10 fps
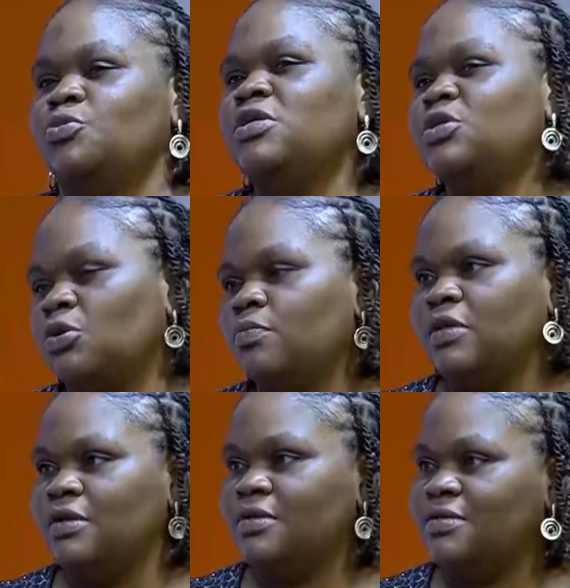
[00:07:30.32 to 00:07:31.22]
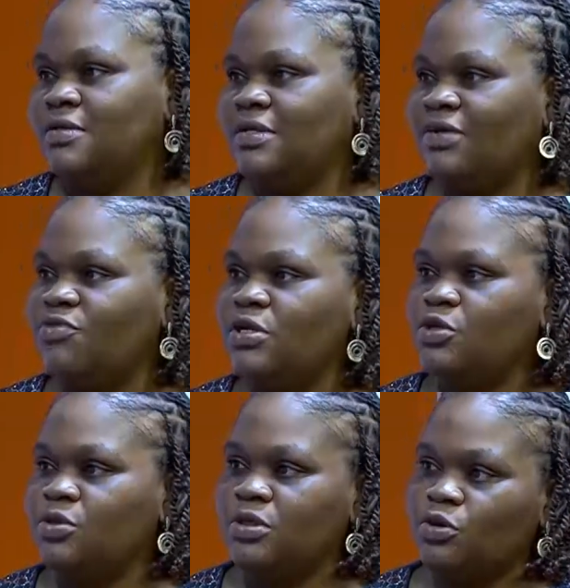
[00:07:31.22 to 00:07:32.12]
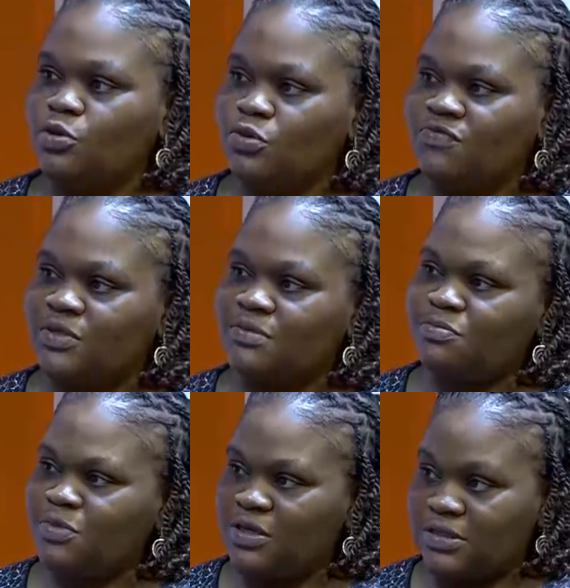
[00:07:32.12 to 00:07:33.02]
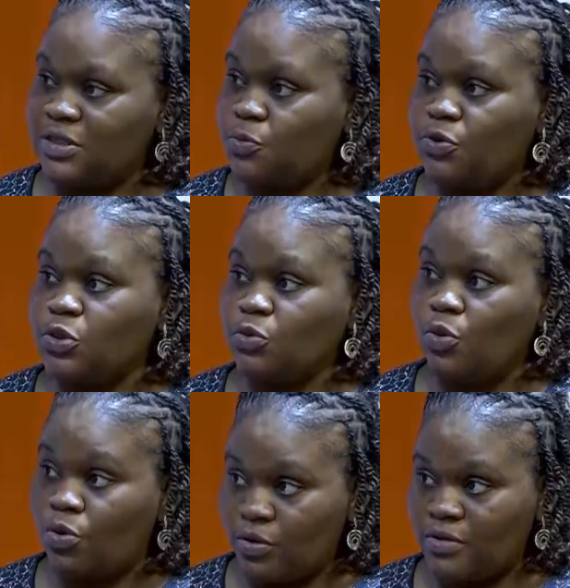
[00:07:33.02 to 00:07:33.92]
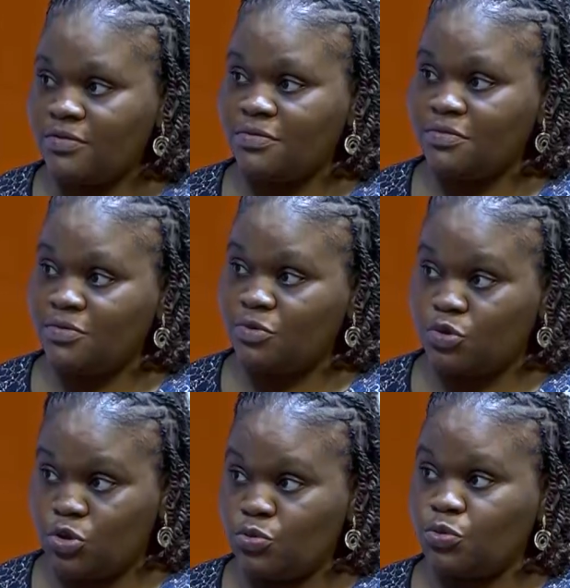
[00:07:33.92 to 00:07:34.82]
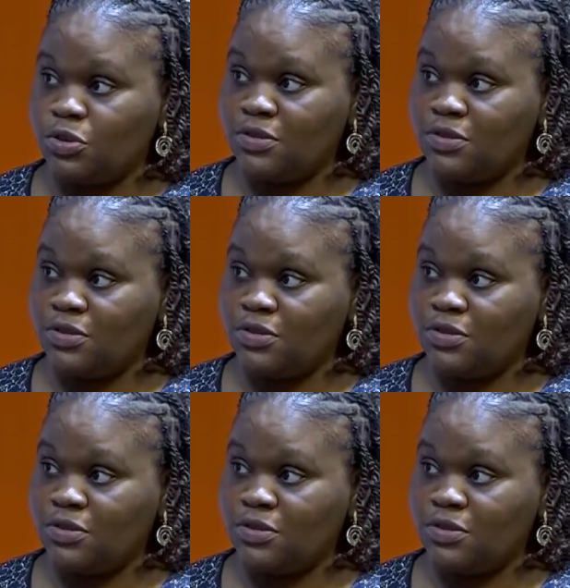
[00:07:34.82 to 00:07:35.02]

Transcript: something that really does a lot of it, exerts pressure on the children